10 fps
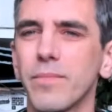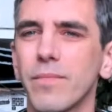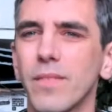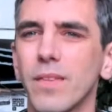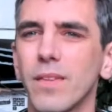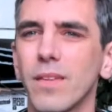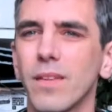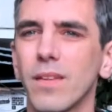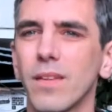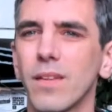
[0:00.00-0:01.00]

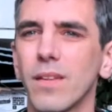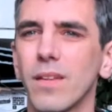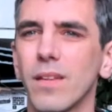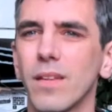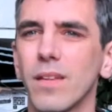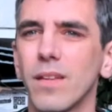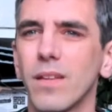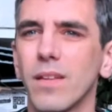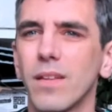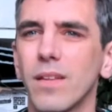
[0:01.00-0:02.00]

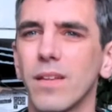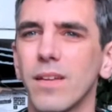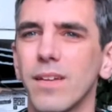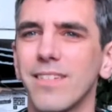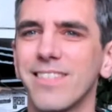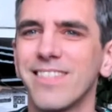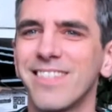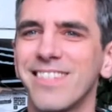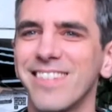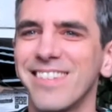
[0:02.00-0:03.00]

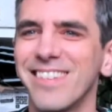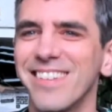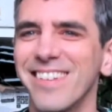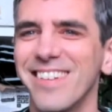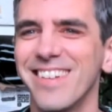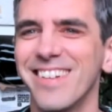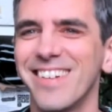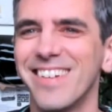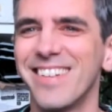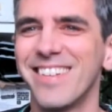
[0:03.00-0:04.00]

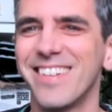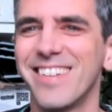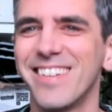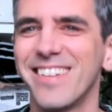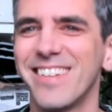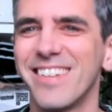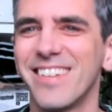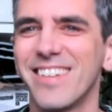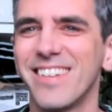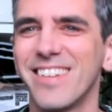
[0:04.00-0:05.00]

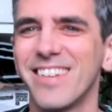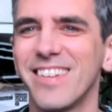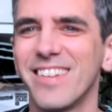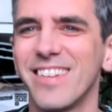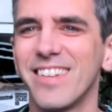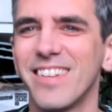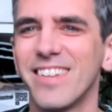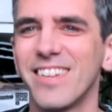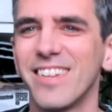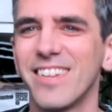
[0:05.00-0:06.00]

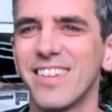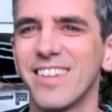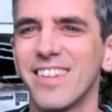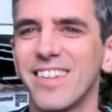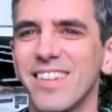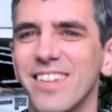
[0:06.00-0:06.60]
[no speech]